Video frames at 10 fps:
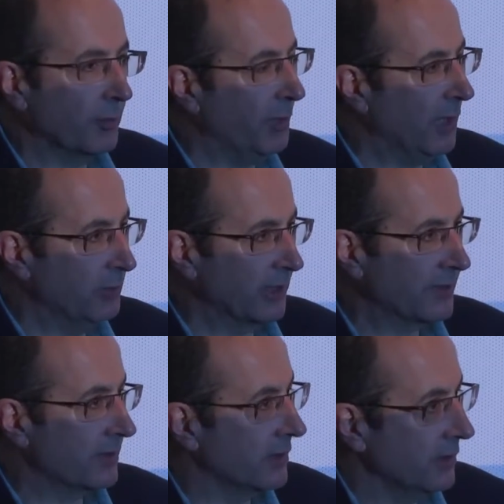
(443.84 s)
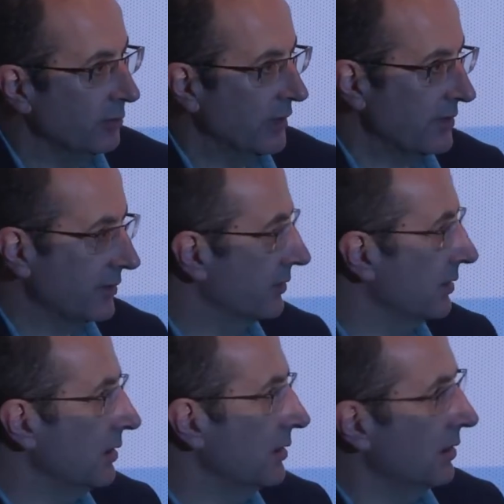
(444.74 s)
the public side,
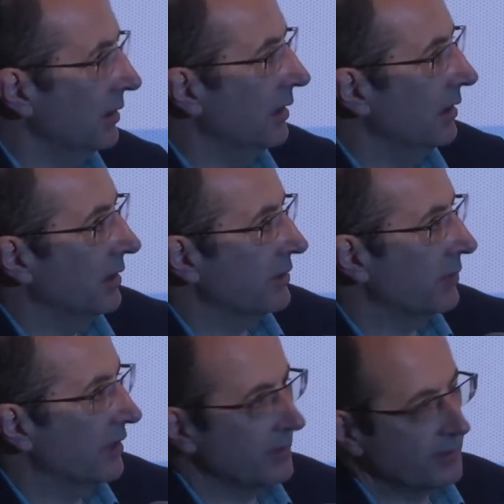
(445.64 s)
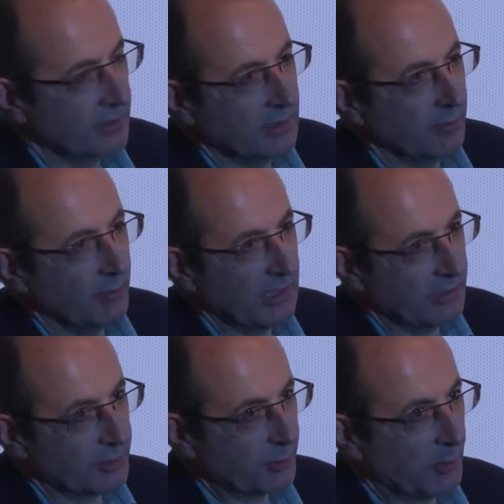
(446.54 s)
basically, as well as in the
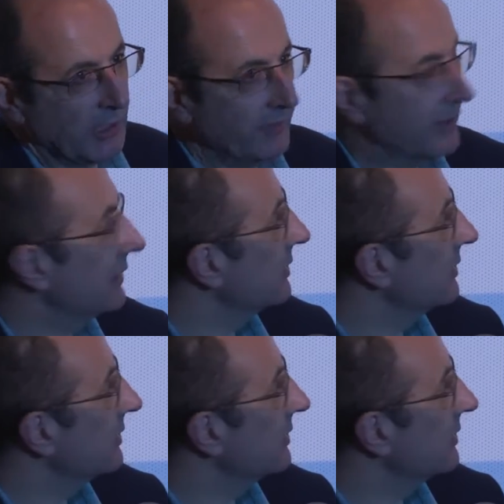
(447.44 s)
managed private